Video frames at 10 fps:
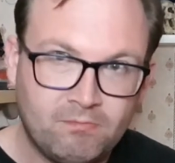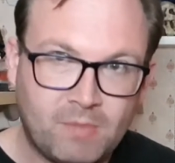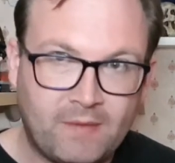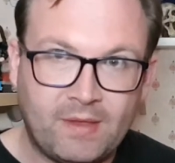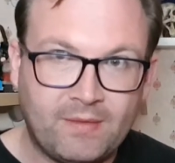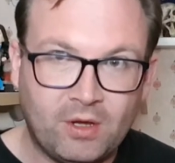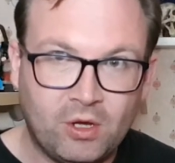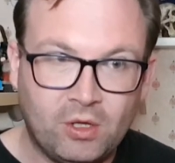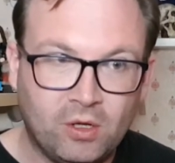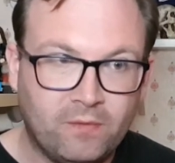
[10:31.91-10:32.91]
have never
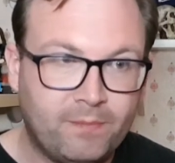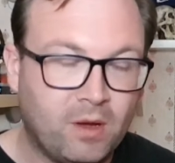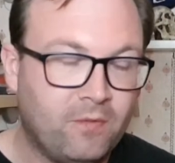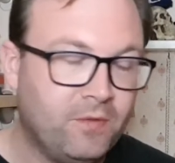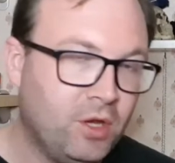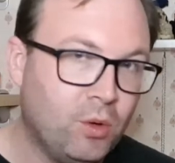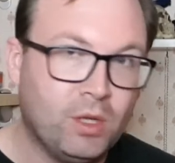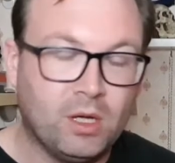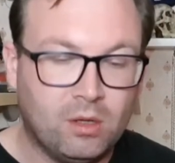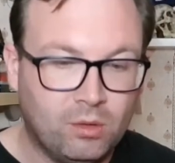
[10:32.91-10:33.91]
heard of, both new
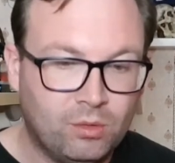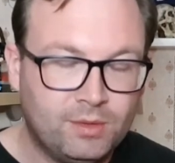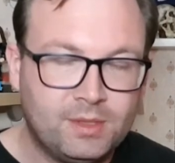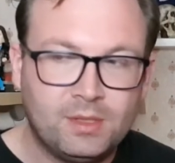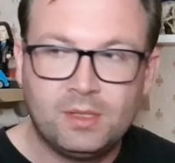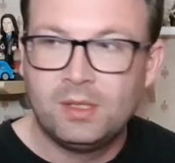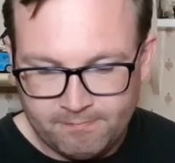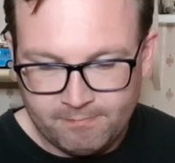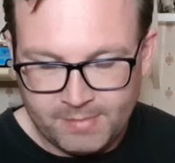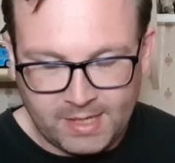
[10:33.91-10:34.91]
and old.
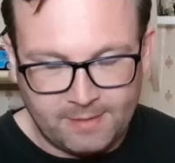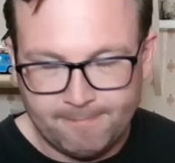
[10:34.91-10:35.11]
But yeah,